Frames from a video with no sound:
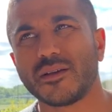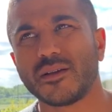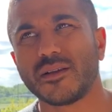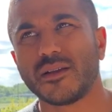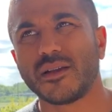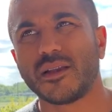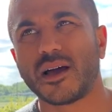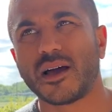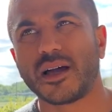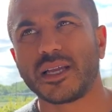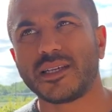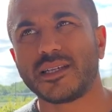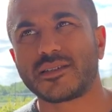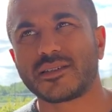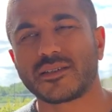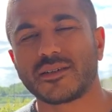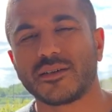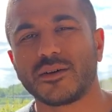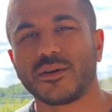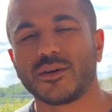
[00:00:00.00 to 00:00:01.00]
Light
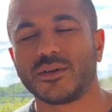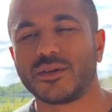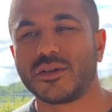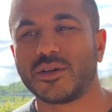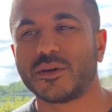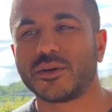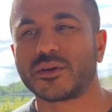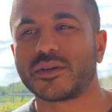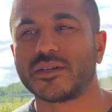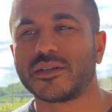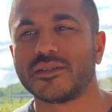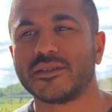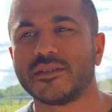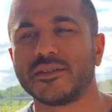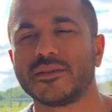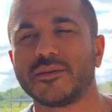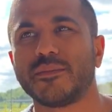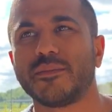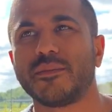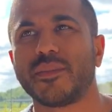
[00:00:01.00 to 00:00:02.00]
on Yoga
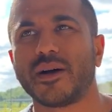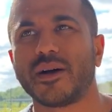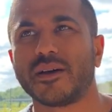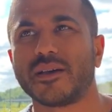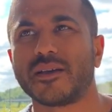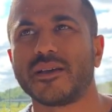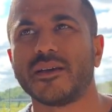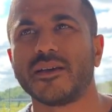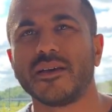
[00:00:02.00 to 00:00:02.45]
by